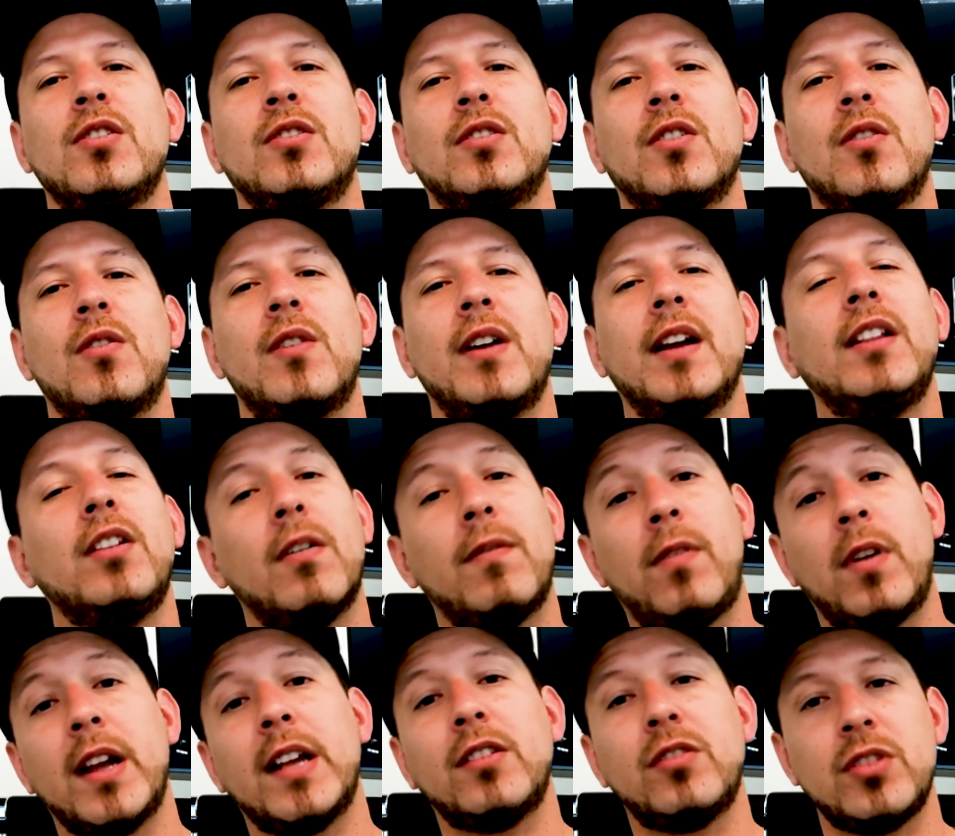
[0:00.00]
So, and
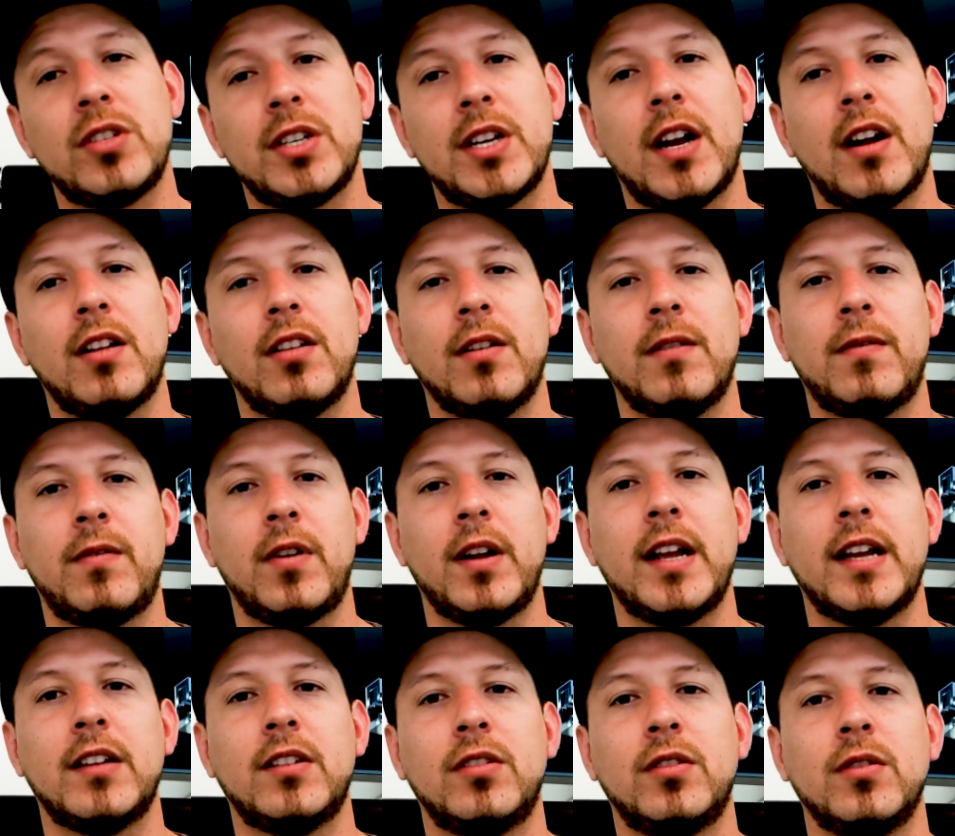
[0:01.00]
don't forget to share, don't
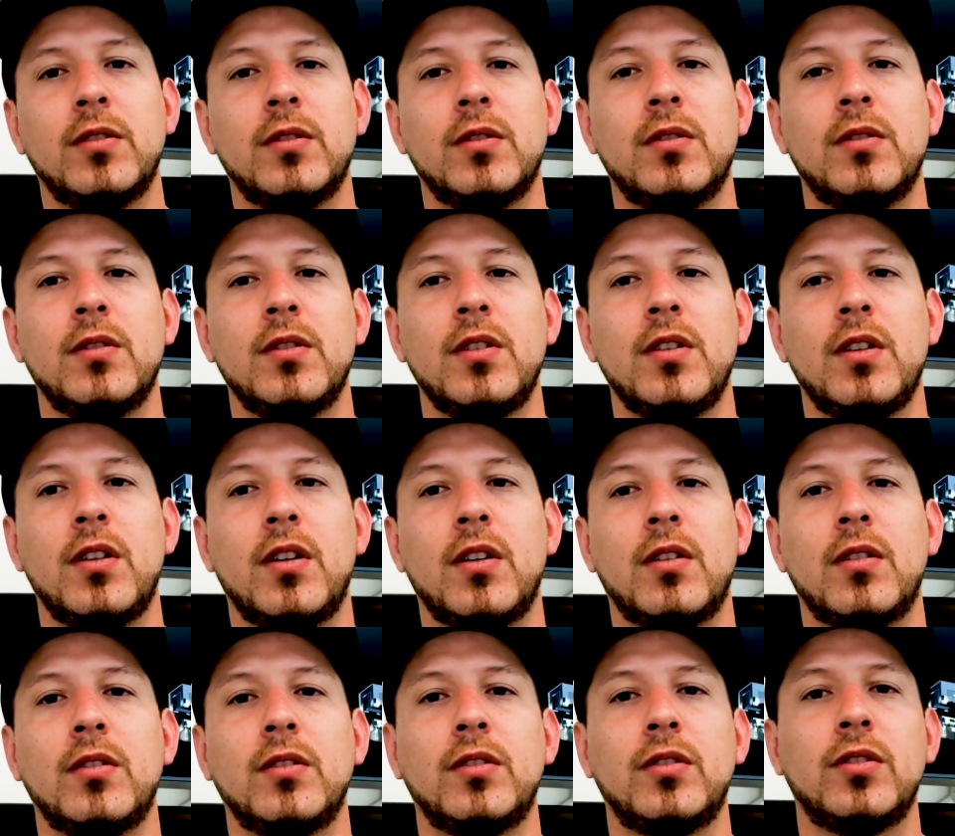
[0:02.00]
forget to, you
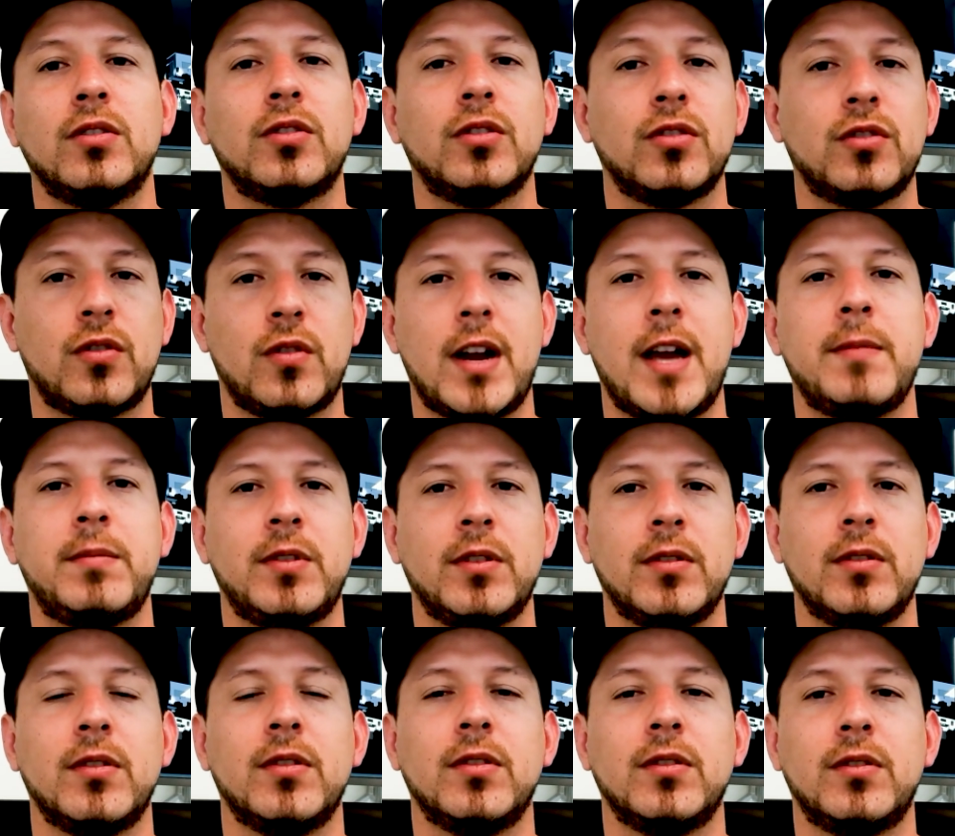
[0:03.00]
know, to subscribe
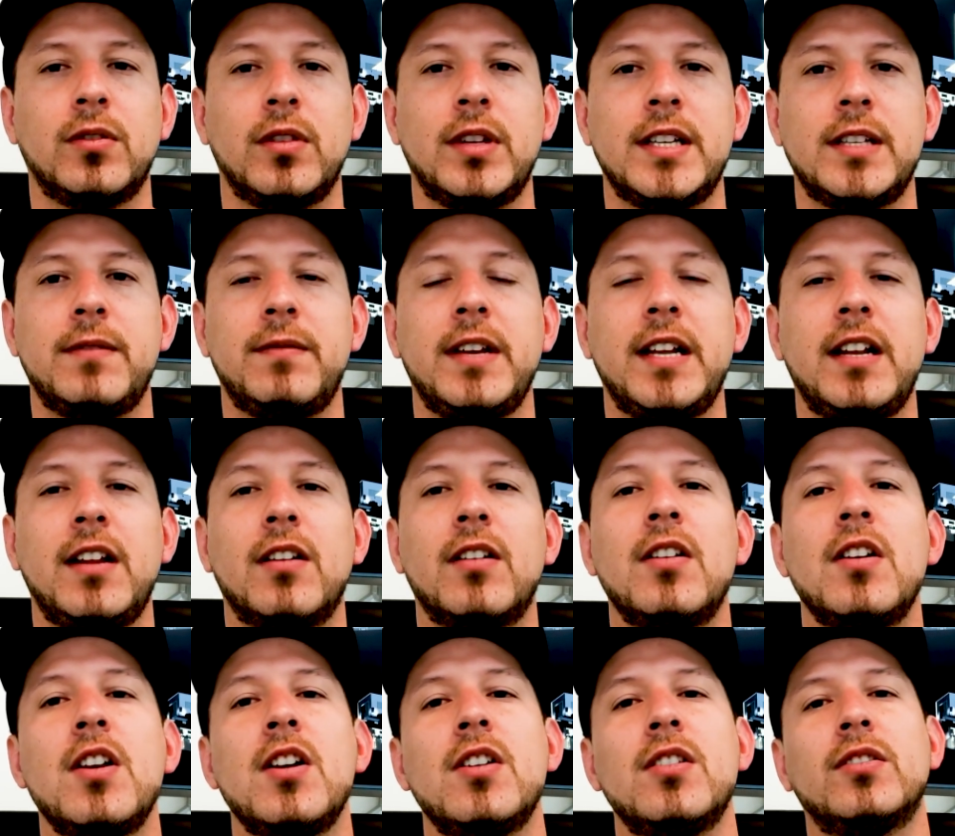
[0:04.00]
to this
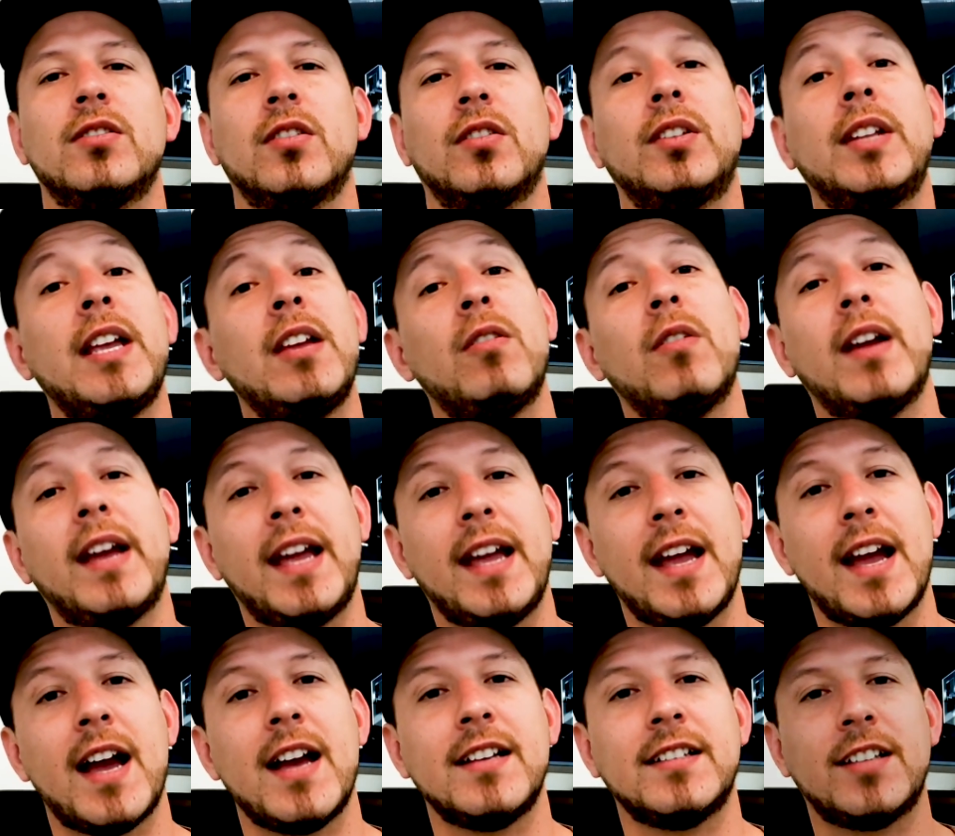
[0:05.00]
video. So thank you
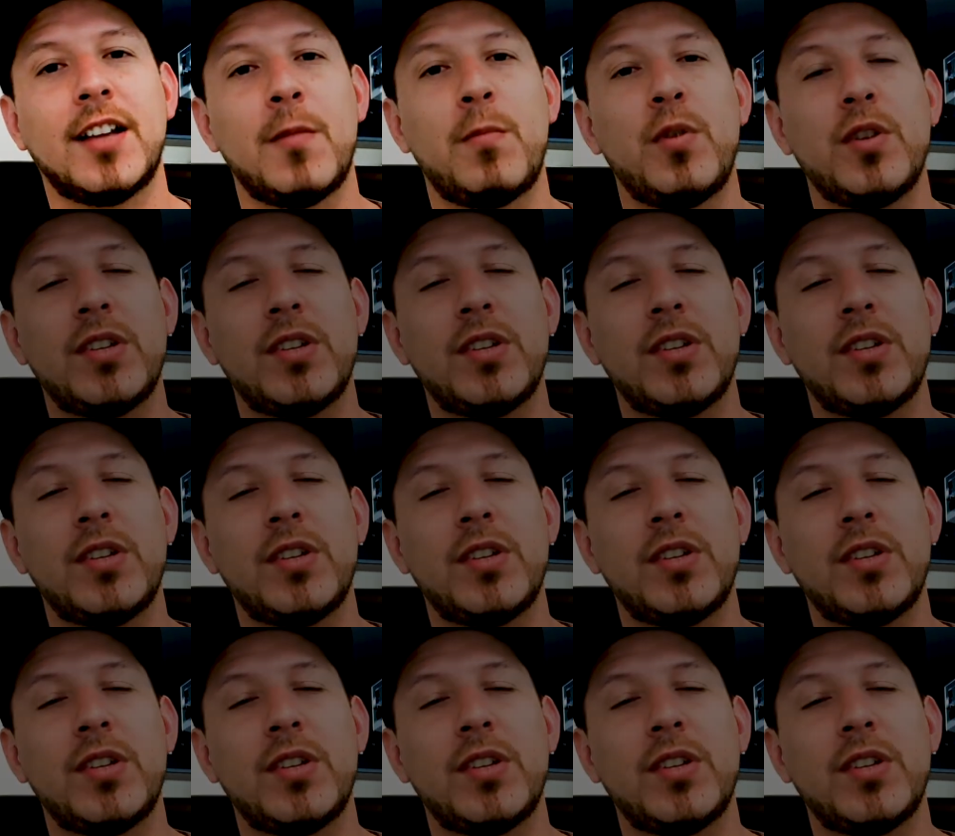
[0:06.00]
again, guys. I